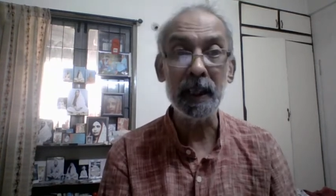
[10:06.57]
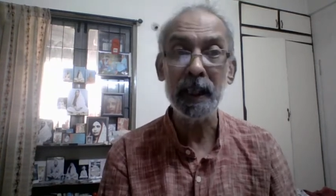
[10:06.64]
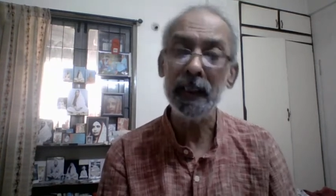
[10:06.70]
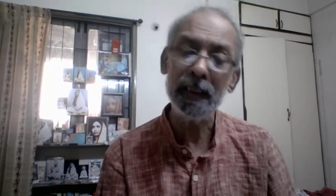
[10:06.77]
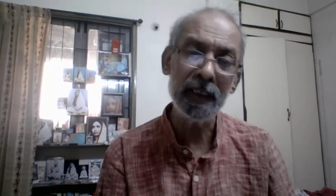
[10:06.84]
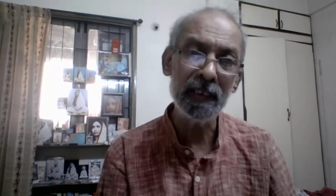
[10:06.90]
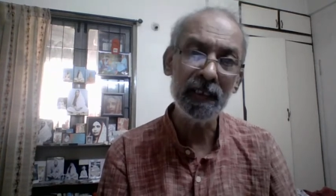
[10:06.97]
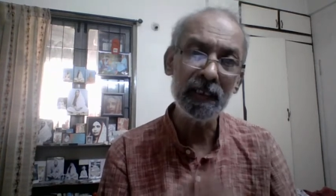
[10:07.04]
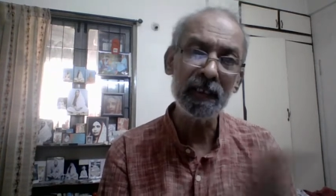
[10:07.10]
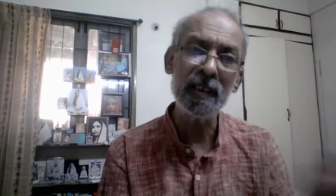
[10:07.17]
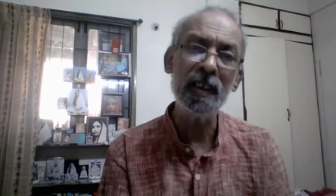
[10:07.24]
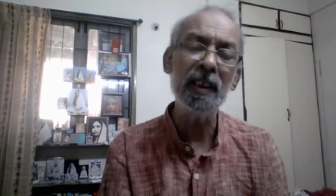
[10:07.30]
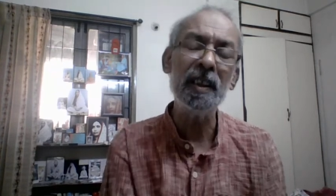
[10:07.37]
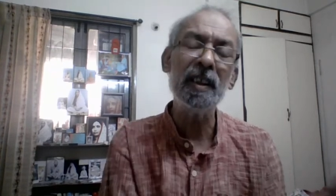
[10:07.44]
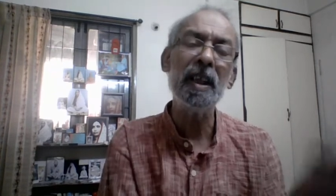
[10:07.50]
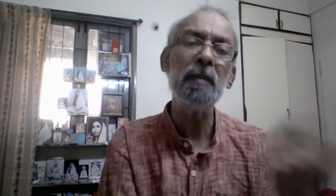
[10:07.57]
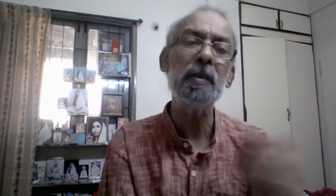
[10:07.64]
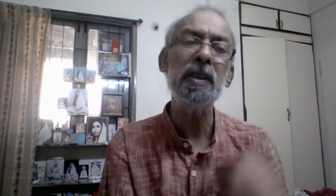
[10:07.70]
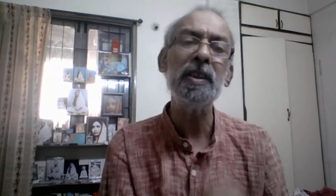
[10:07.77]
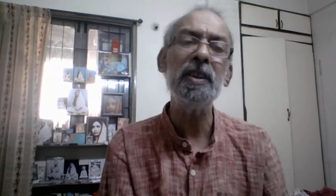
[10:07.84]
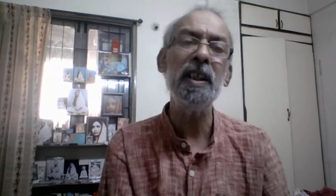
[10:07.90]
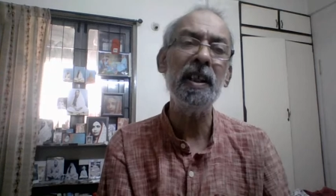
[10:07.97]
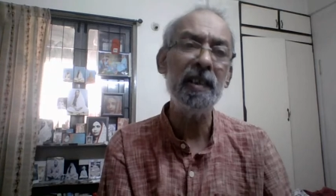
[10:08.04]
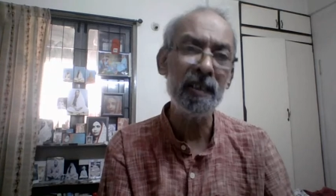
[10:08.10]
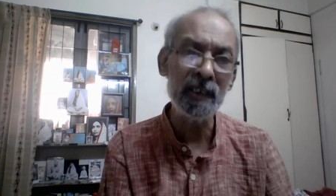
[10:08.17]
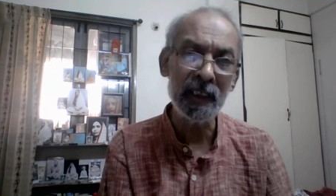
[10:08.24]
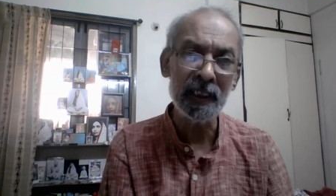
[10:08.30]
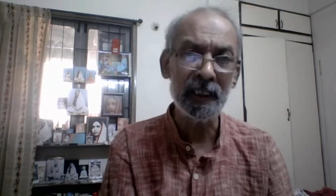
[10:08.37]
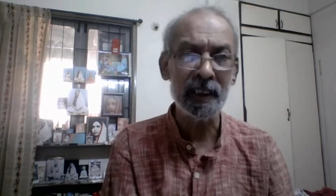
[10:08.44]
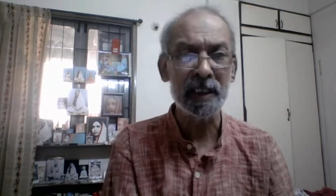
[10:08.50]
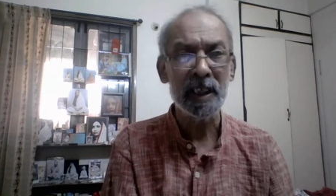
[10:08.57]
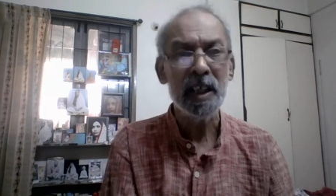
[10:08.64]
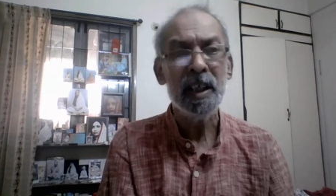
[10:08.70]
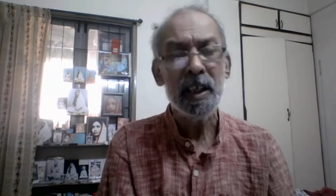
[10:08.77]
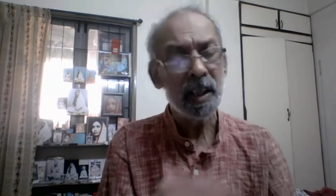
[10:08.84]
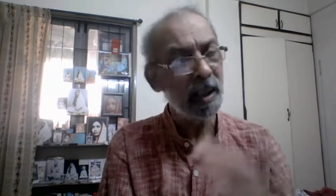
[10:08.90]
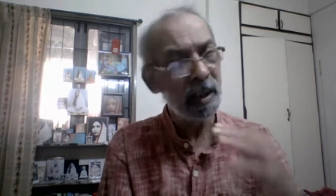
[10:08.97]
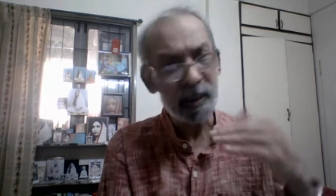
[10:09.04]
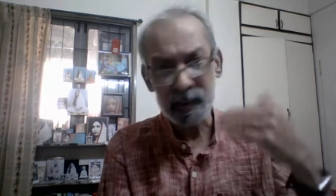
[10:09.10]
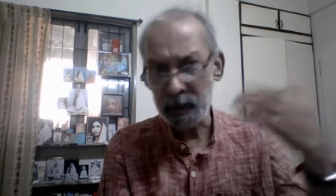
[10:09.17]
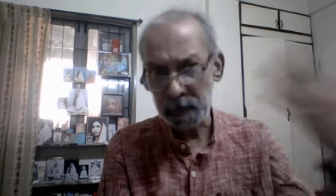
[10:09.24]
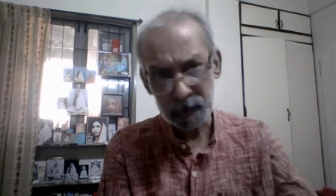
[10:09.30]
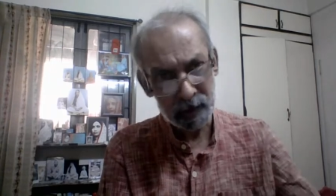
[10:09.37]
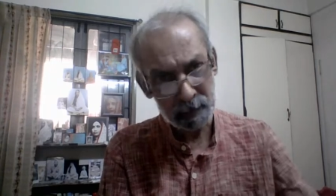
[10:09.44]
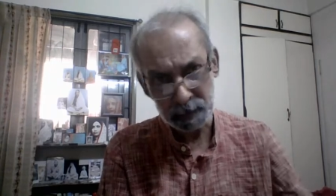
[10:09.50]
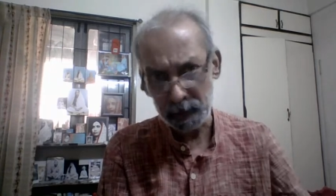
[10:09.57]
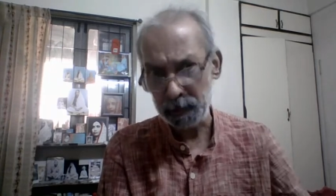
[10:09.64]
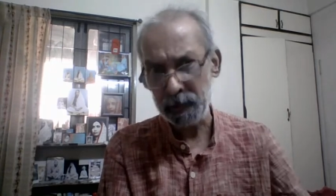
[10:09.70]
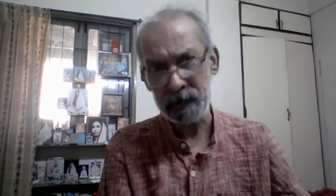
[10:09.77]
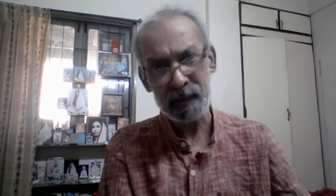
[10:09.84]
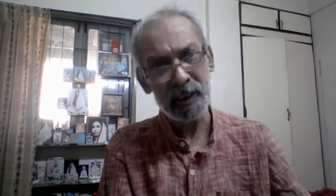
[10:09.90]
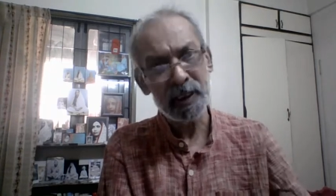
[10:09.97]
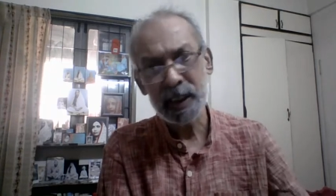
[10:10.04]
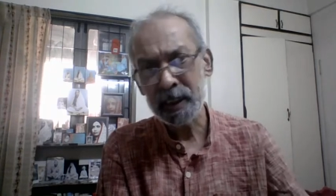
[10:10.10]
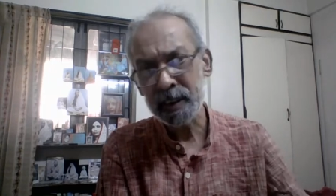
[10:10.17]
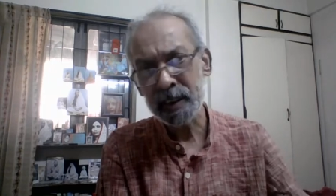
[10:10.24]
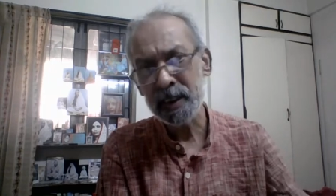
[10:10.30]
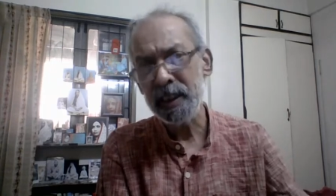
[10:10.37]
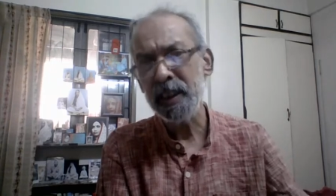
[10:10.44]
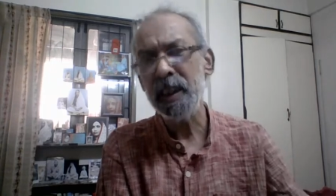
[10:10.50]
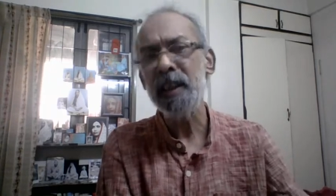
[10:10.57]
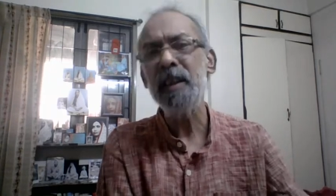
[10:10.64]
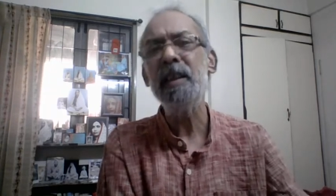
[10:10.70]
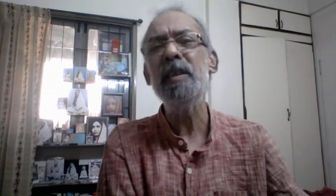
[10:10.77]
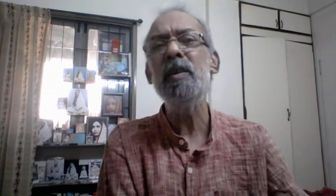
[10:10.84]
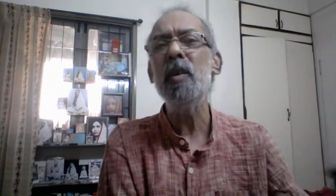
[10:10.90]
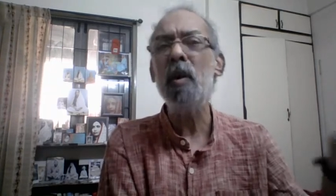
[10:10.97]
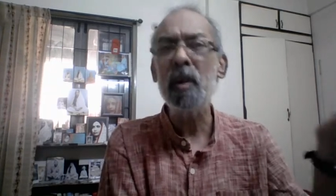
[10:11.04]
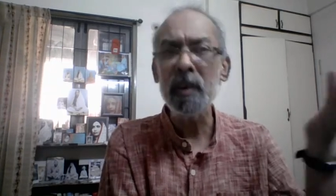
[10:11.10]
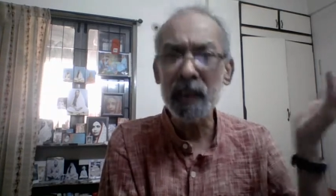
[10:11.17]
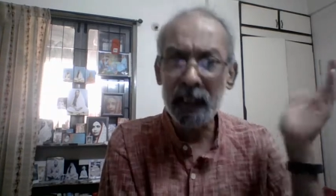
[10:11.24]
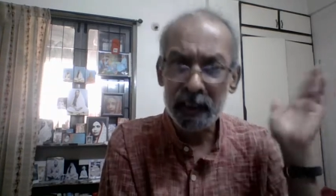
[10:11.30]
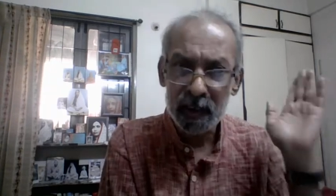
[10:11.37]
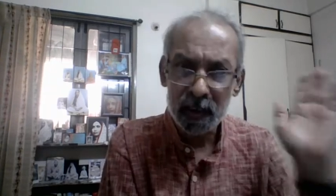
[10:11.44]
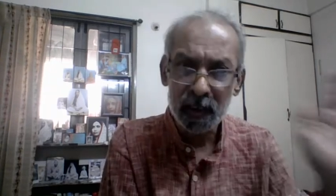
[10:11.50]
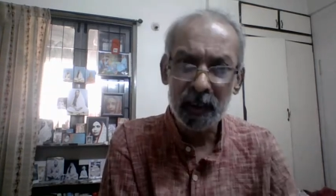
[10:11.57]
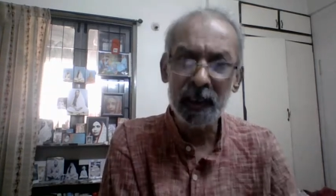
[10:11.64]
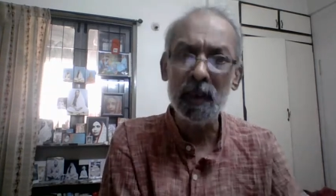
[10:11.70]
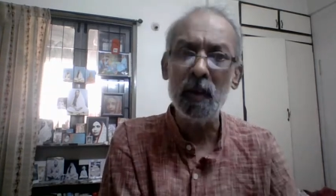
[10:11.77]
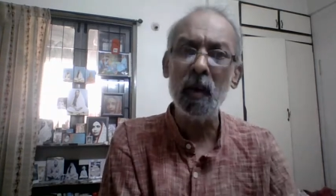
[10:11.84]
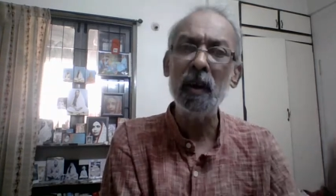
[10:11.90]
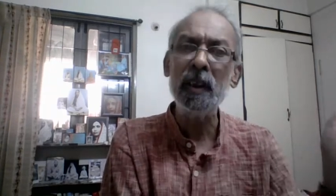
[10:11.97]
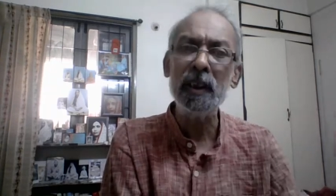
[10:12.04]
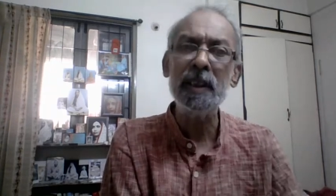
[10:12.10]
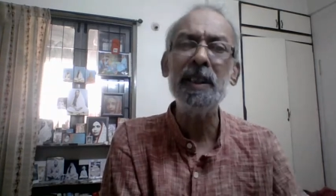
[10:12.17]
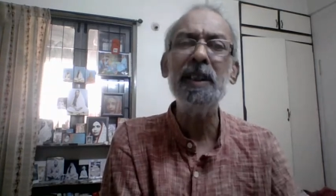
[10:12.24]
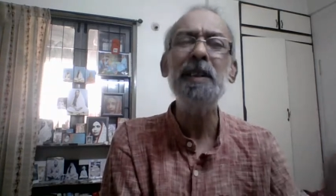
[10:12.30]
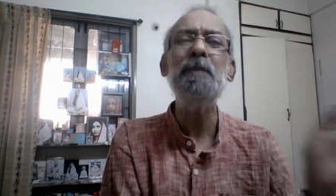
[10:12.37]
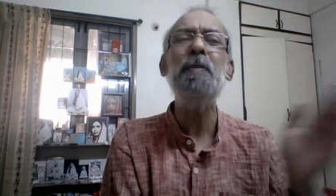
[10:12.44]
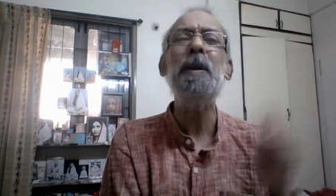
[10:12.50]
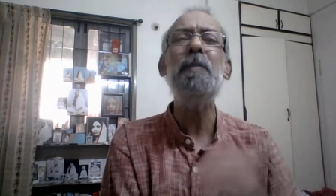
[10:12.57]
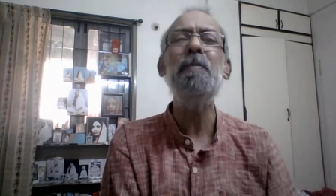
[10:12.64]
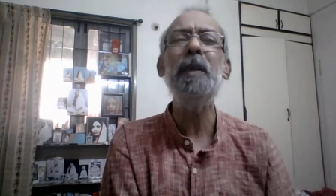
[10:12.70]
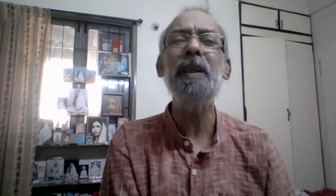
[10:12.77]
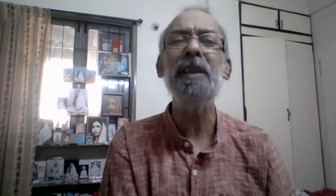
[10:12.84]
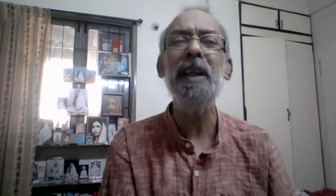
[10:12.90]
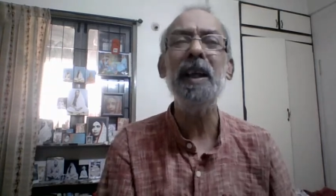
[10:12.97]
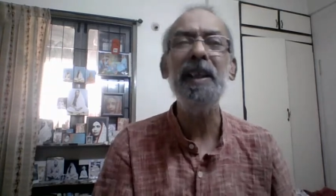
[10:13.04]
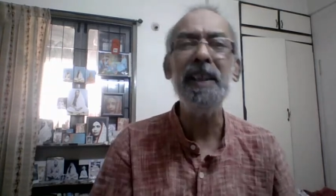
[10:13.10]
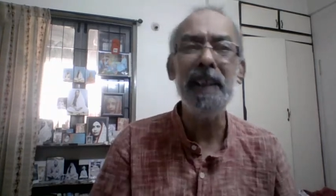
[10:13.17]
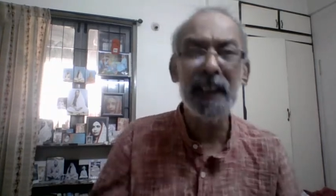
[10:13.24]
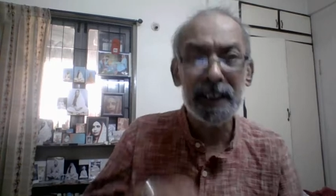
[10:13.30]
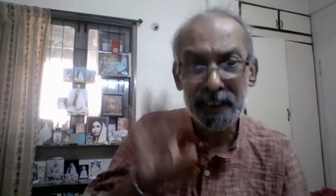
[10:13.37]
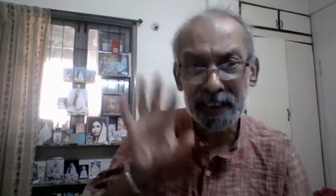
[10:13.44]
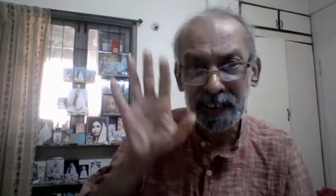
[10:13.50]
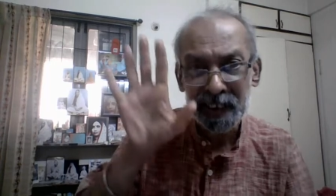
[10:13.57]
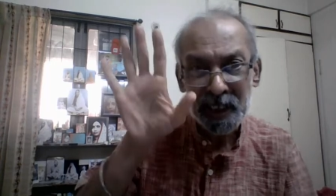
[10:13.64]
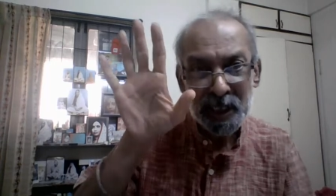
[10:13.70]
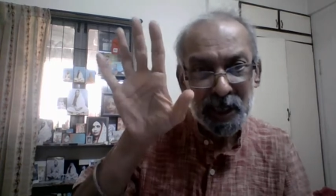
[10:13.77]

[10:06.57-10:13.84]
and then Ramakrishna had said that some people say that he had not actually got Brahma Jnana. He had just